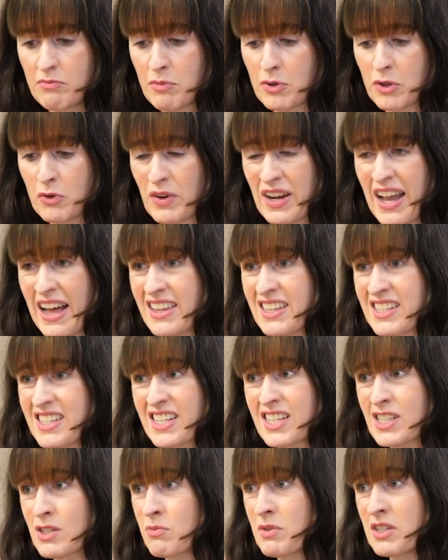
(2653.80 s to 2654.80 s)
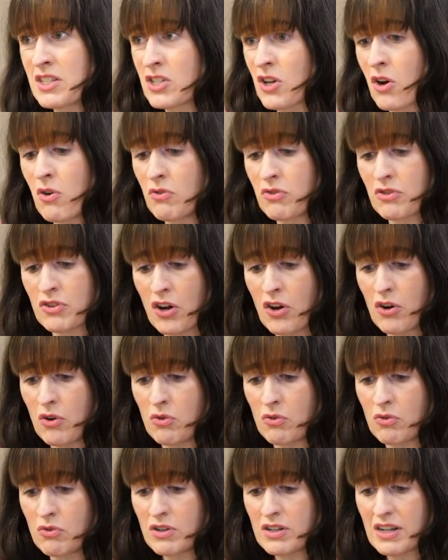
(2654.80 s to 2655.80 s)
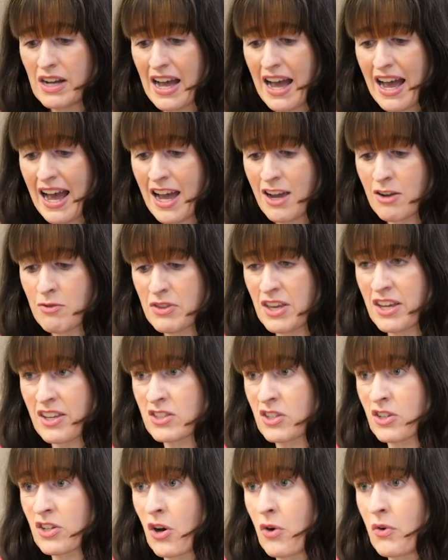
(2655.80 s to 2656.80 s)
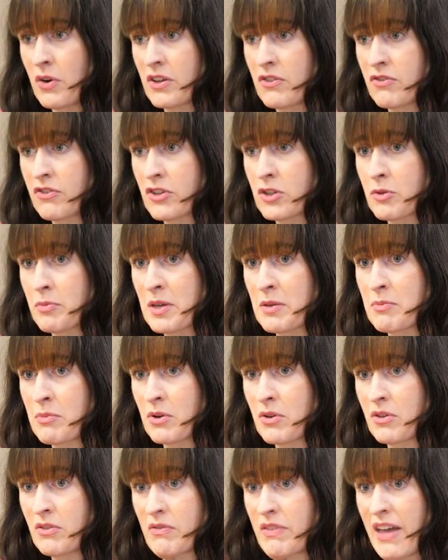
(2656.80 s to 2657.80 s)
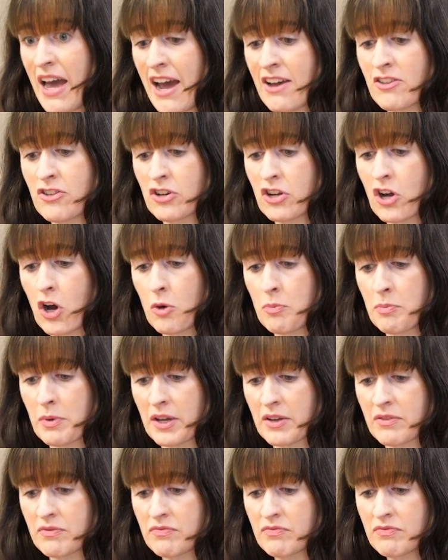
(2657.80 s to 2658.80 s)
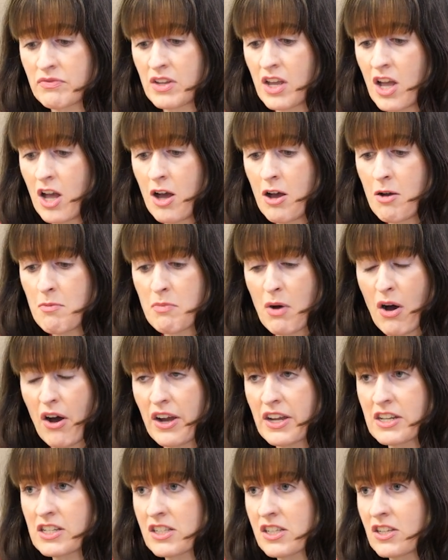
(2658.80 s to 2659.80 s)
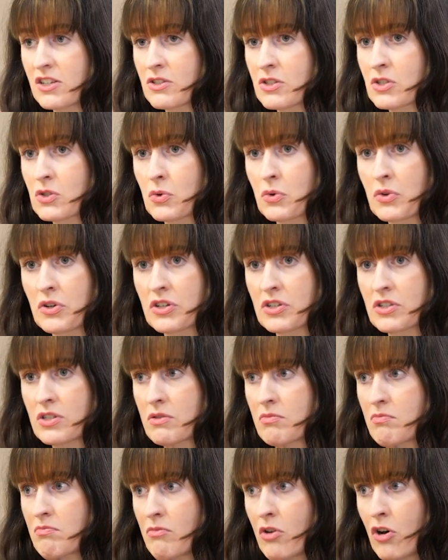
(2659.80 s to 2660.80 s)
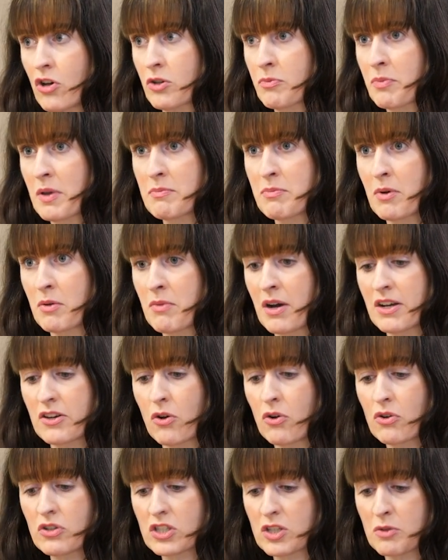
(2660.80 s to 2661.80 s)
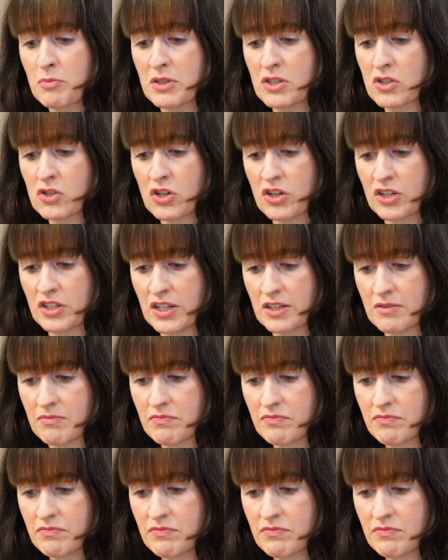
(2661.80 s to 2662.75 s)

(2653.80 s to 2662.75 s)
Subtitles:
But the reality is we don't know how things are going for other people, how they're coping. Behind closed doors, other people might also be struggling.